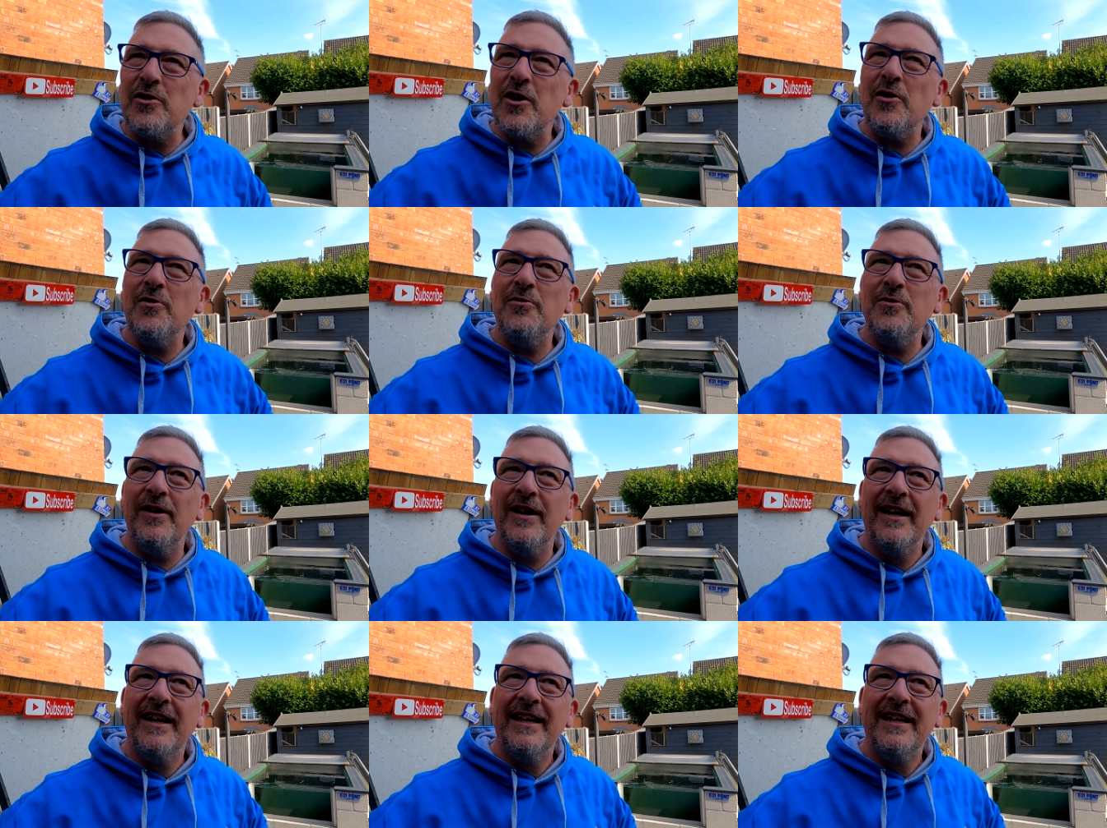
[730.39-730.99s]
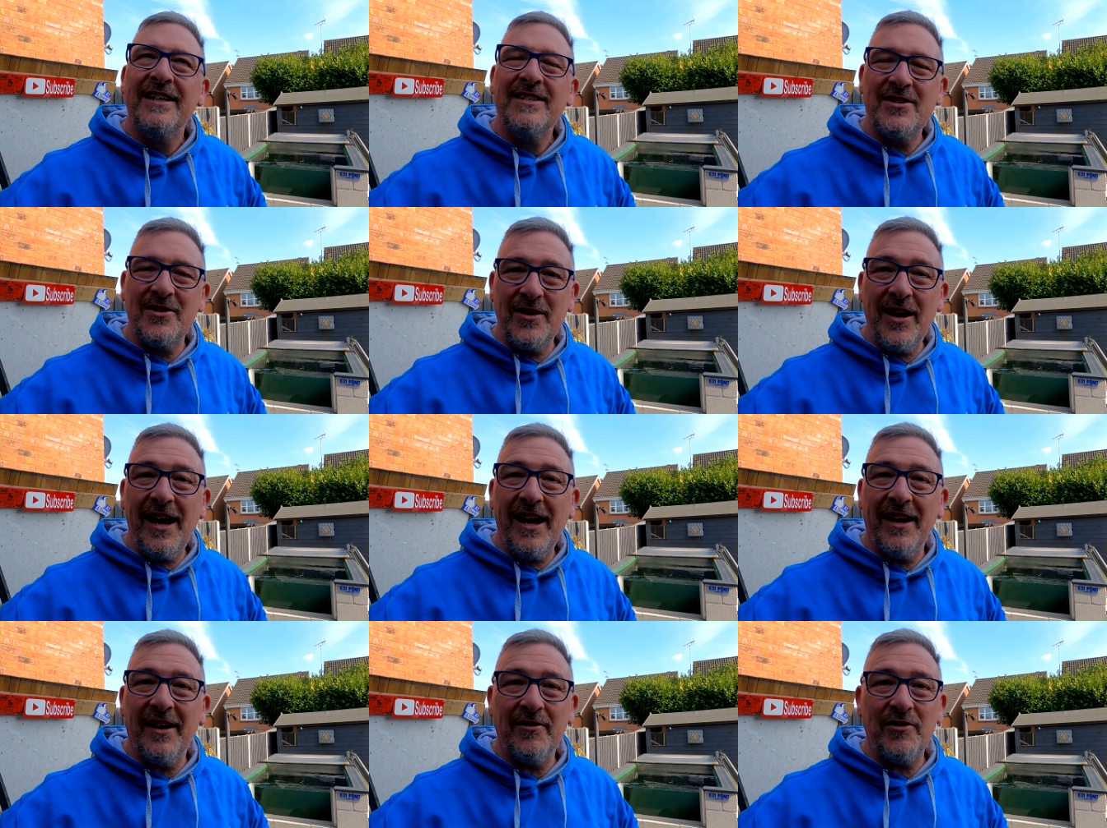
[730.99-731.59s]
So
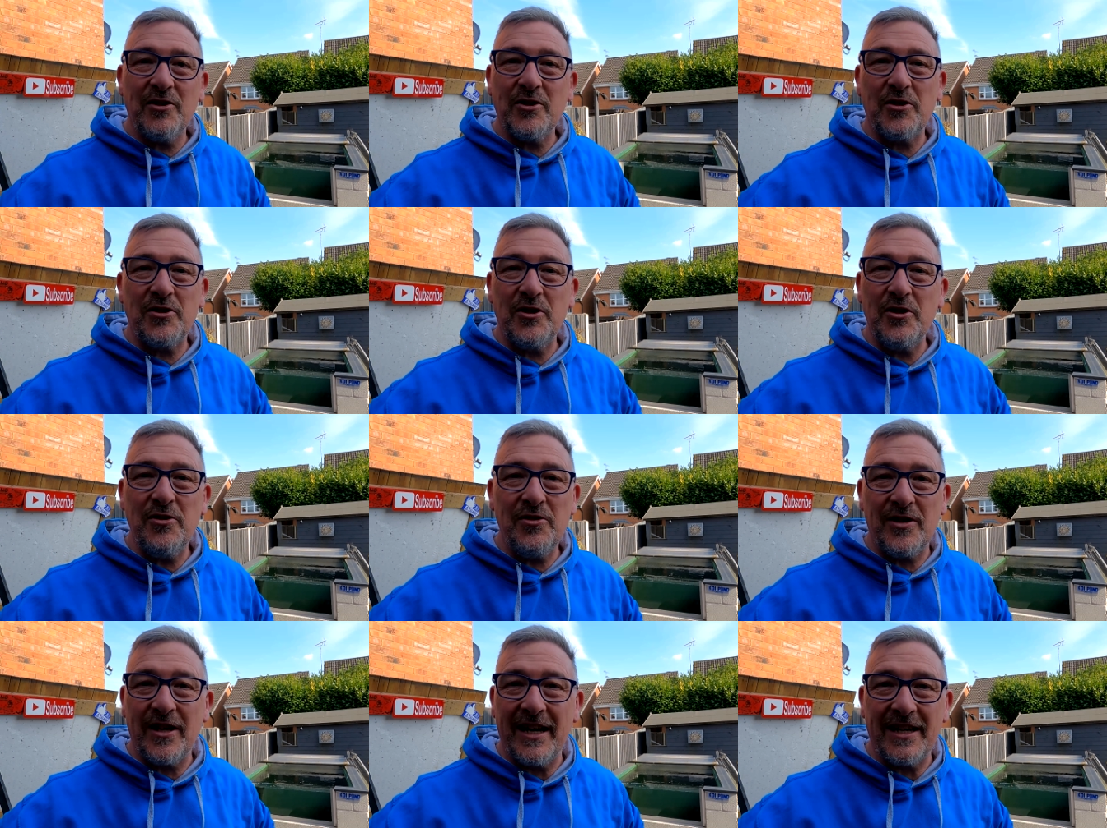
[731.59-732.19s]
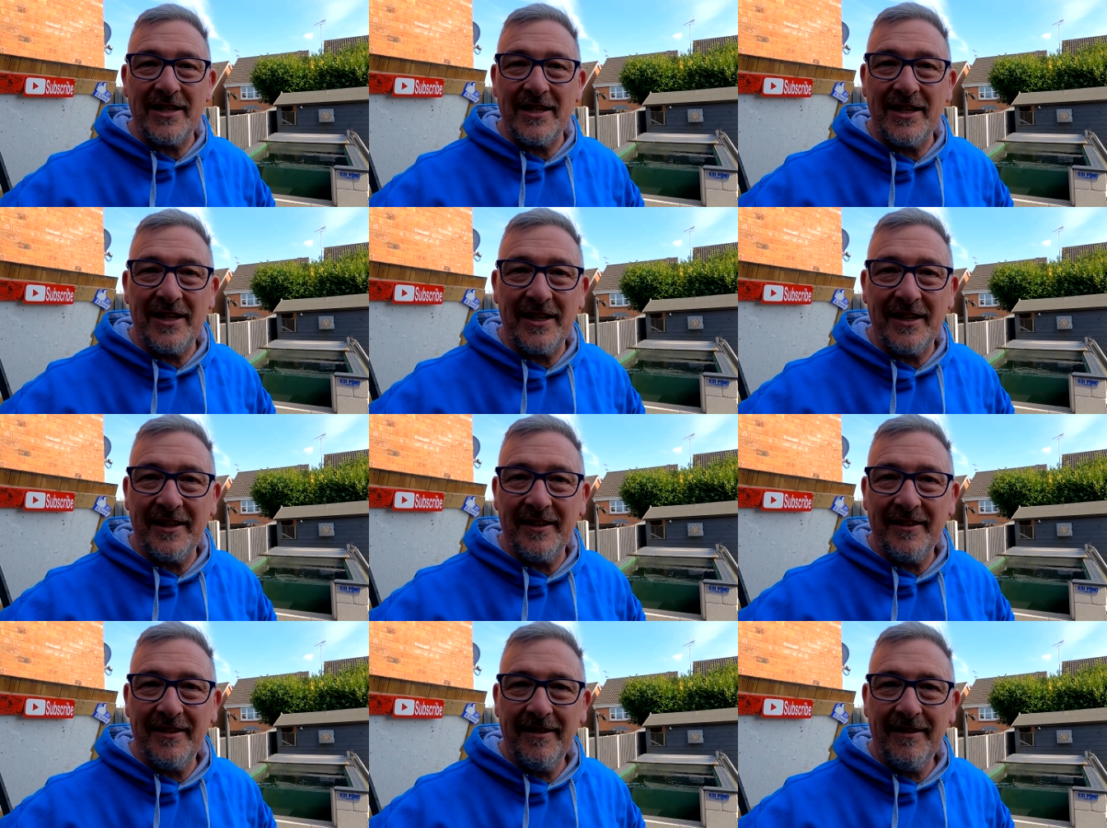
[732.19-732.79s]
yeah, I just used it as
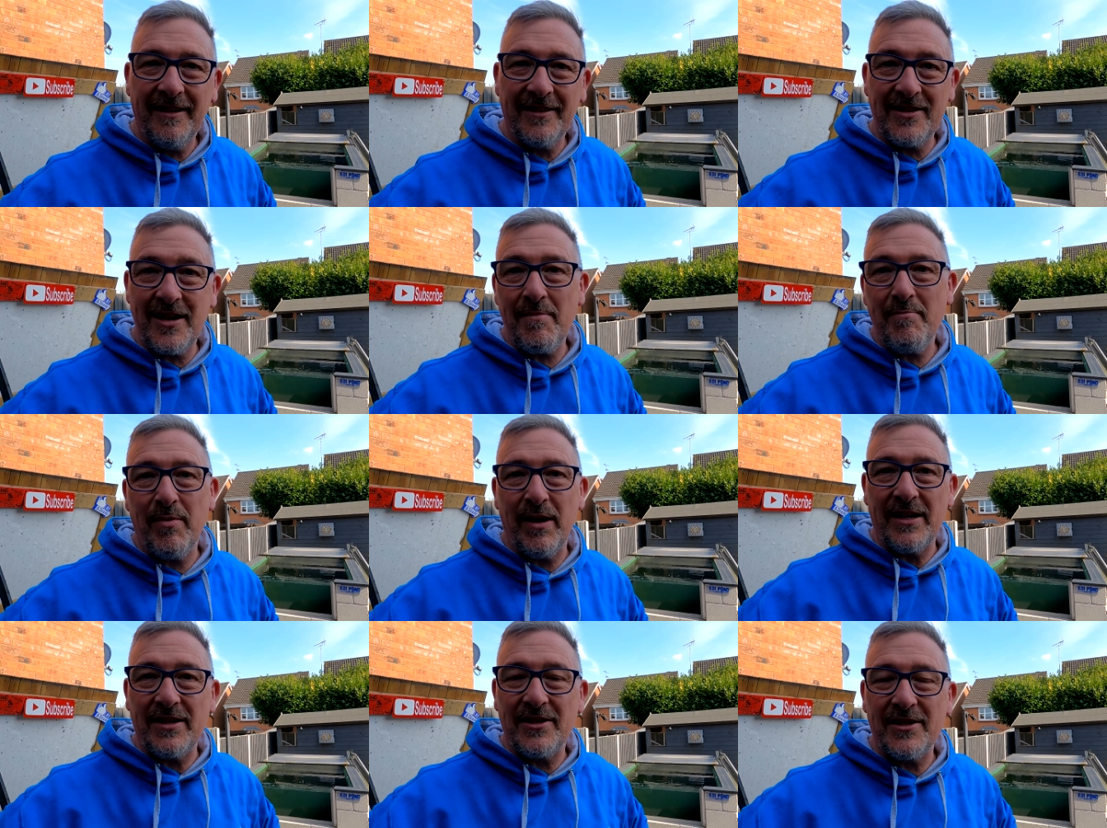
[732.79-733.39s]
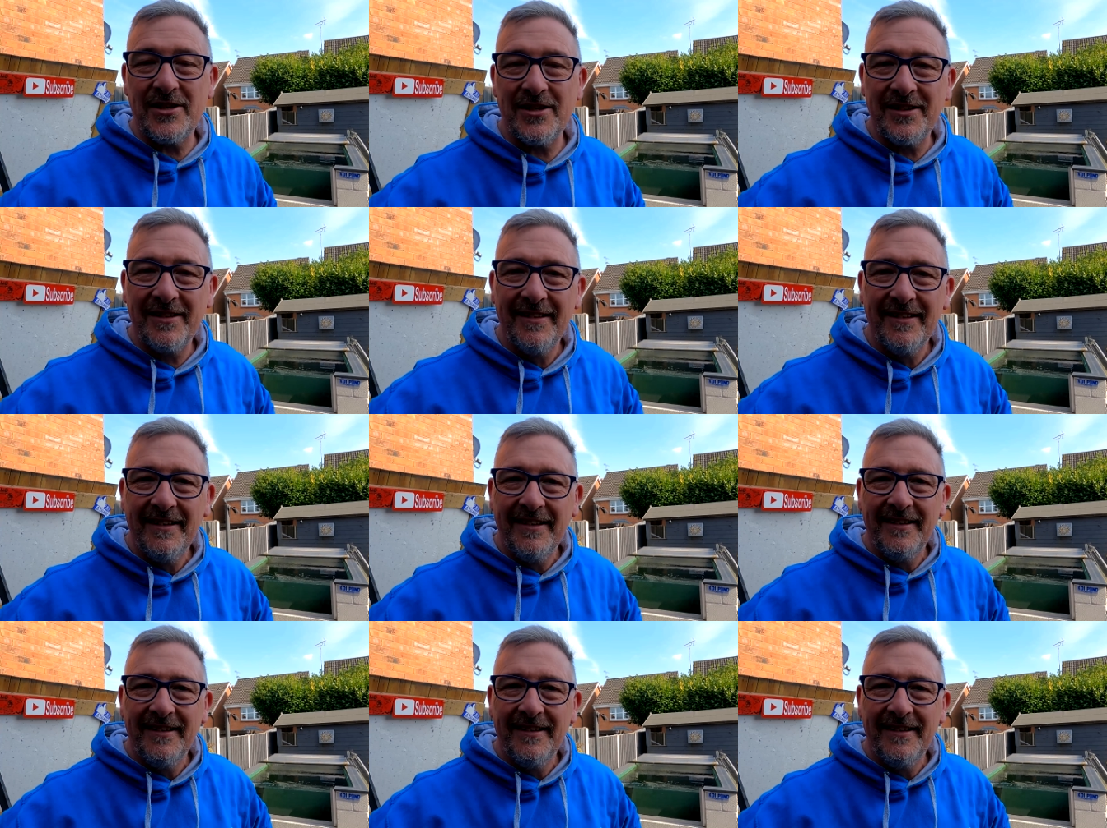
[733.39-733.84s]
a Tempest